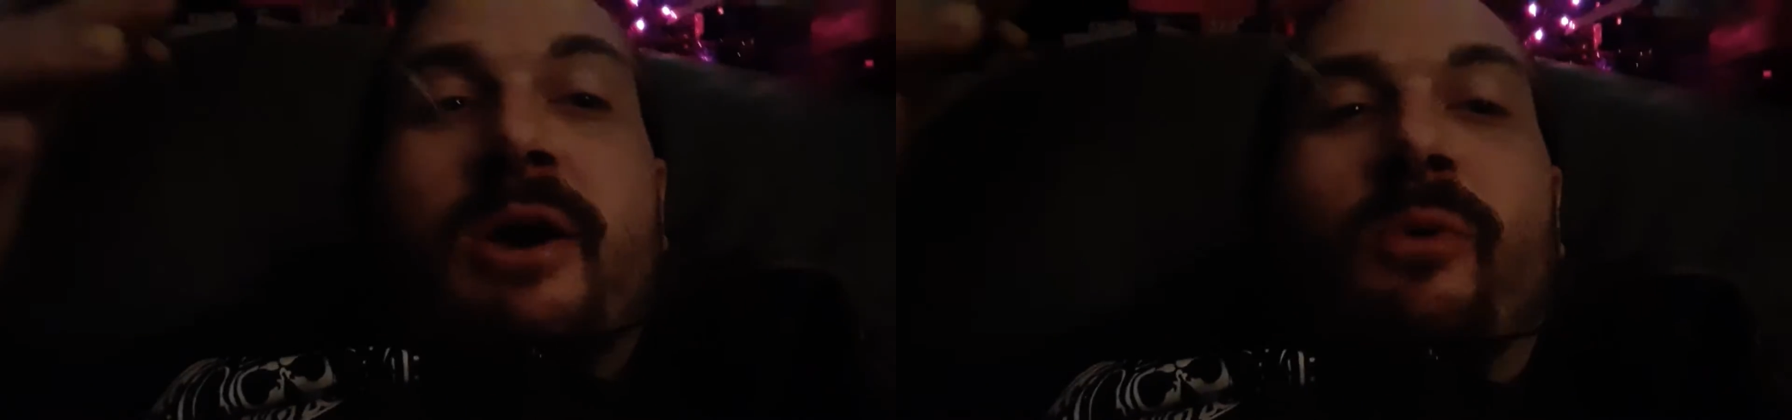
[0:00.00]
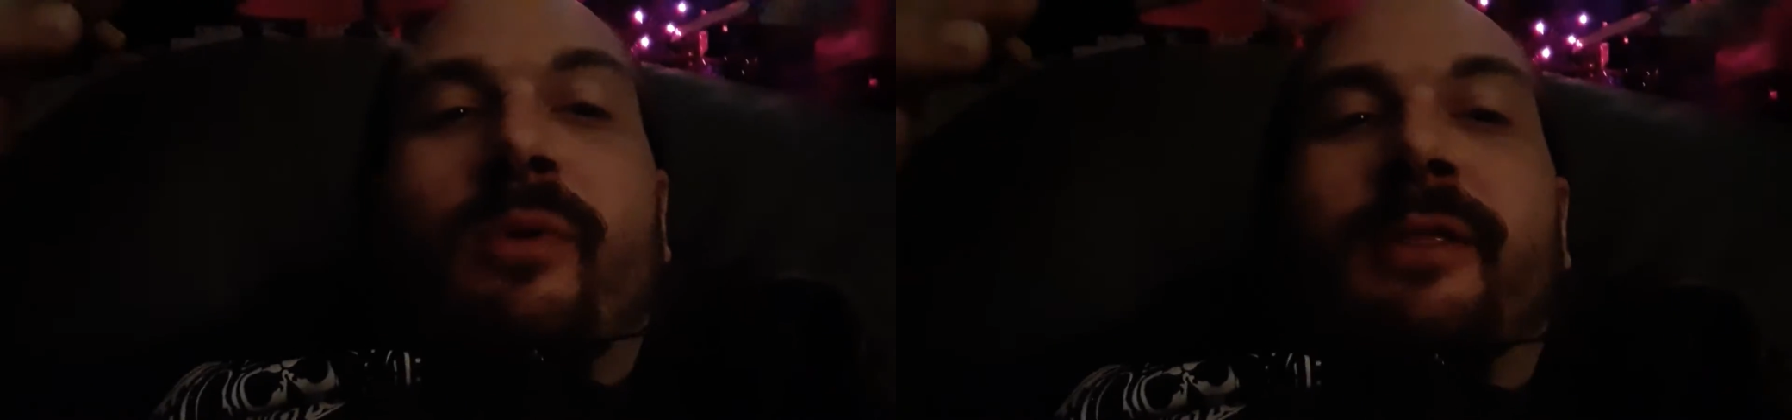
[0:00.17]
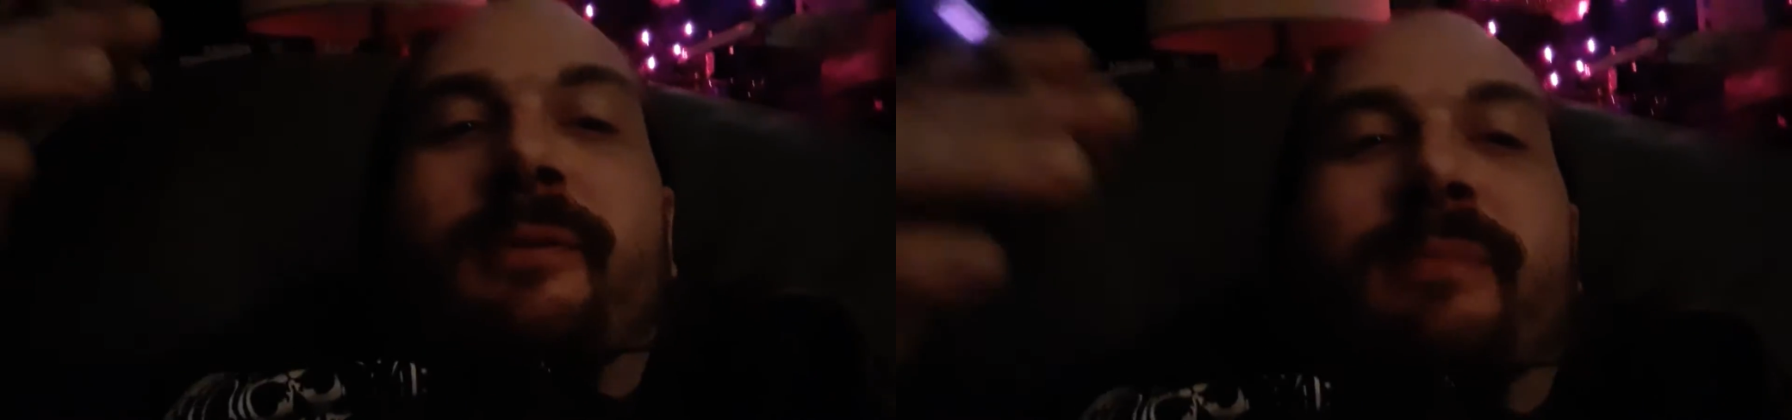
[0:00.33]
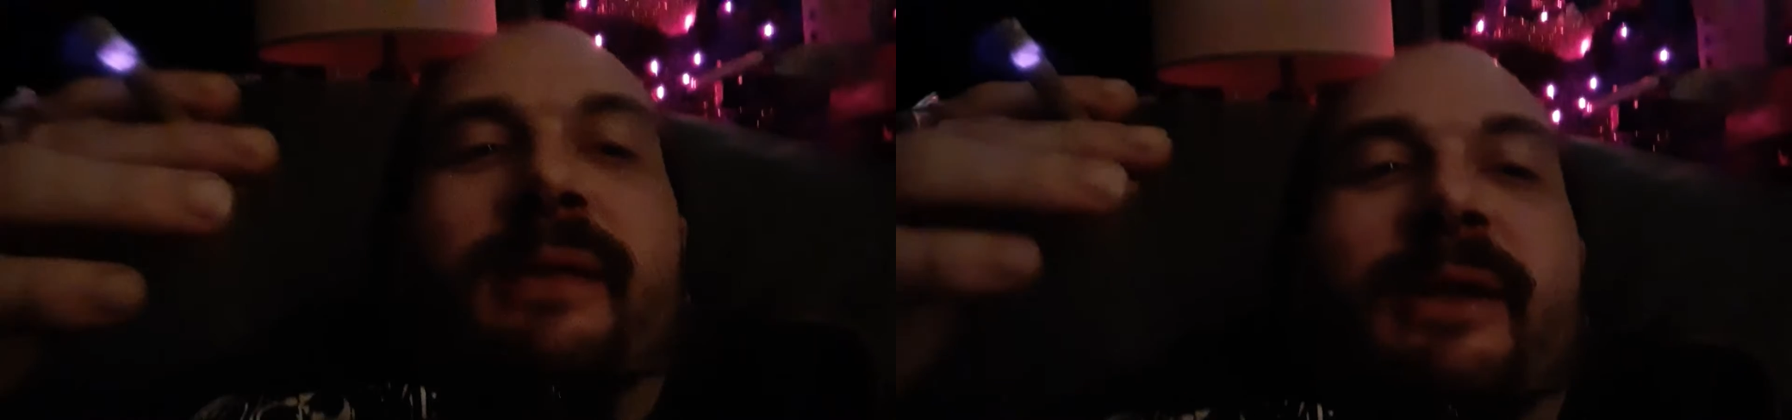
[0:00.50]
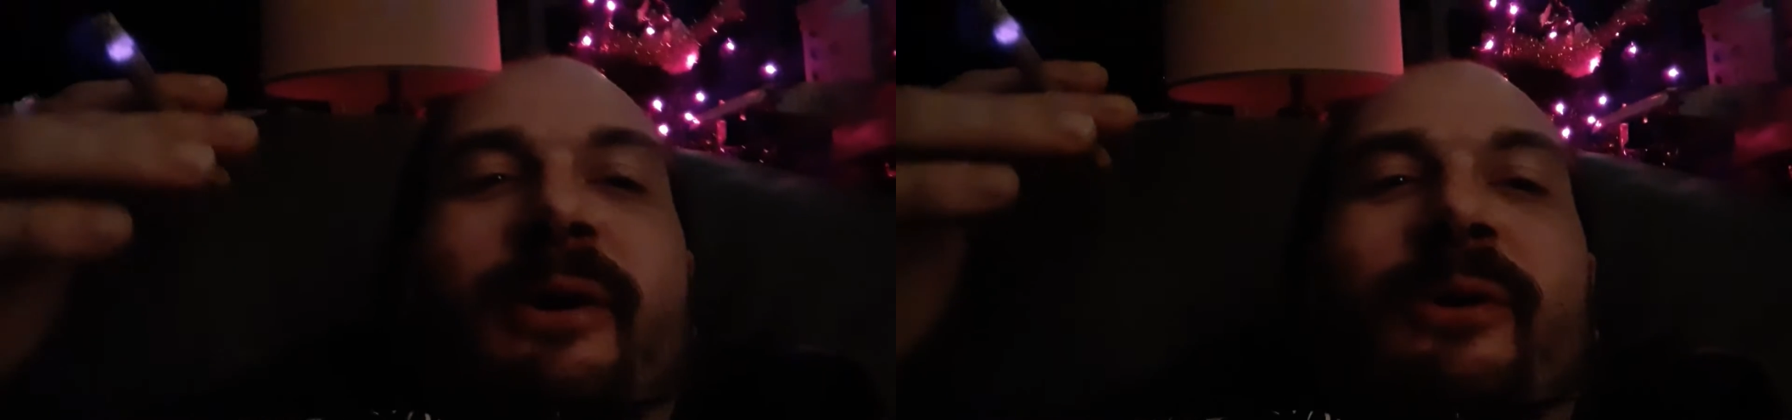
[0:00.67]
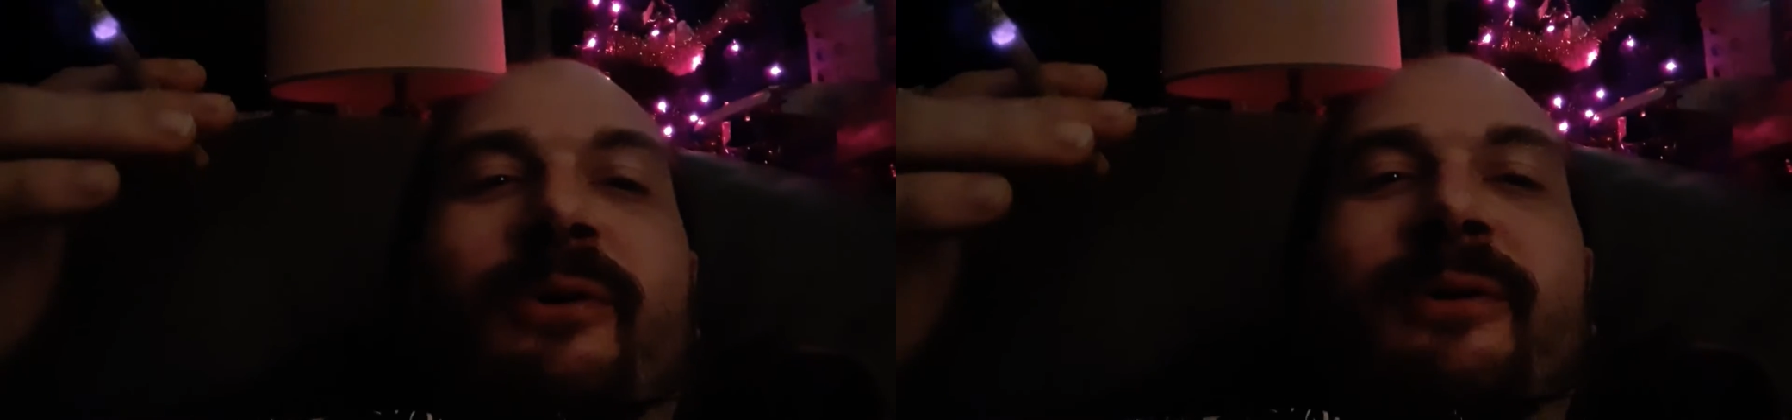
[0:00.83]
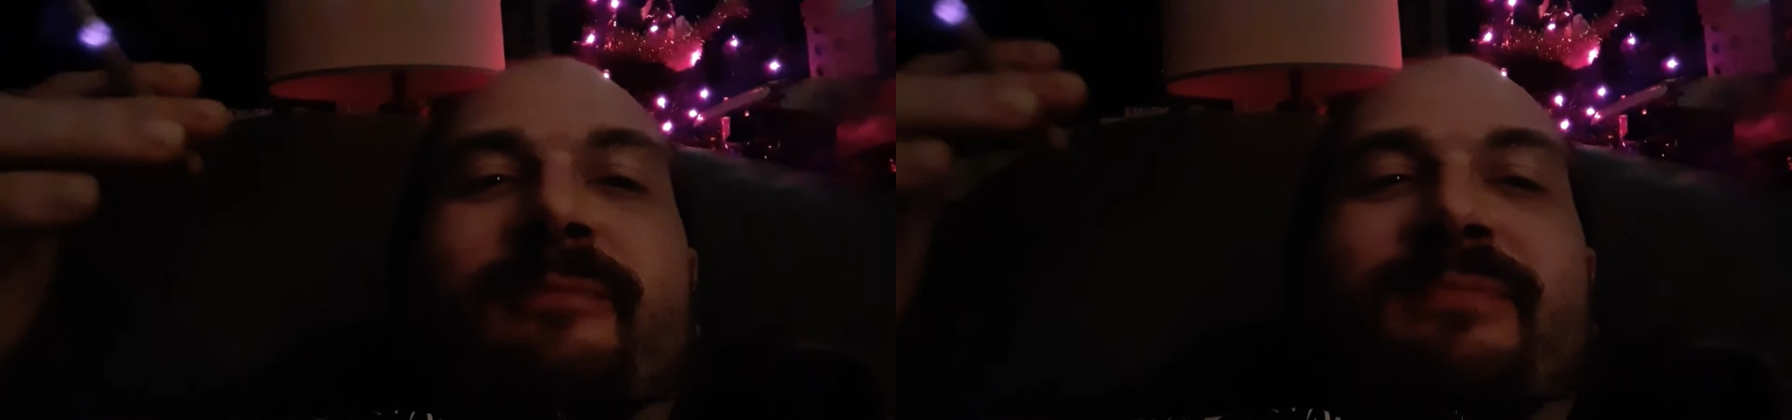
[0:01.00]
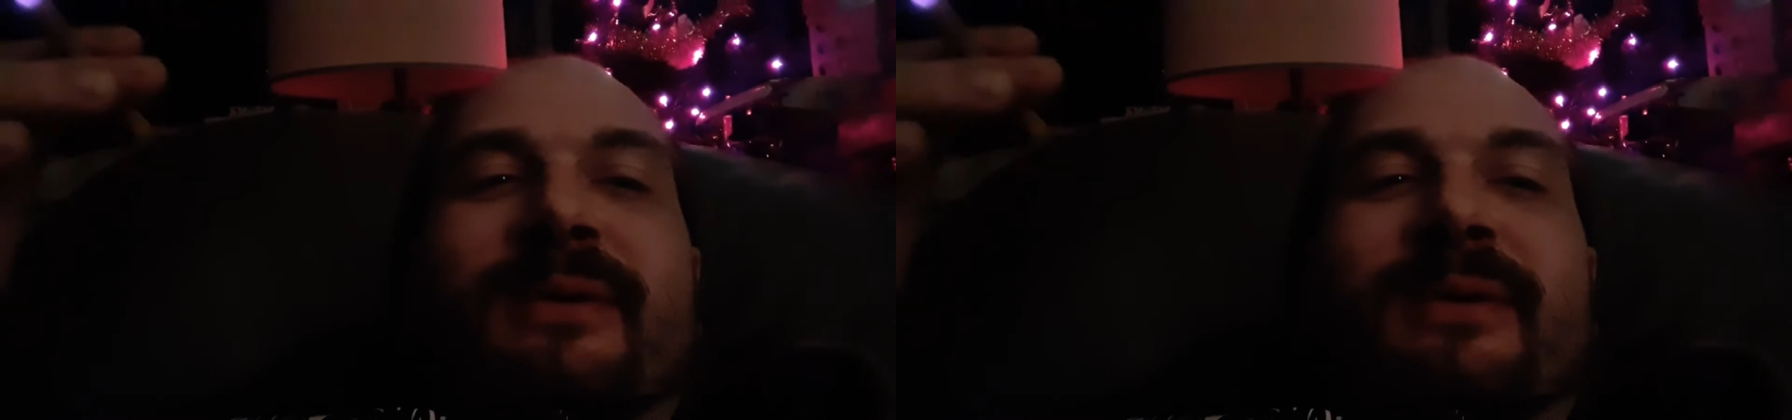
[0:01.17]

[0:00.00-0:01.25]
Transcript: whether it be the Oakland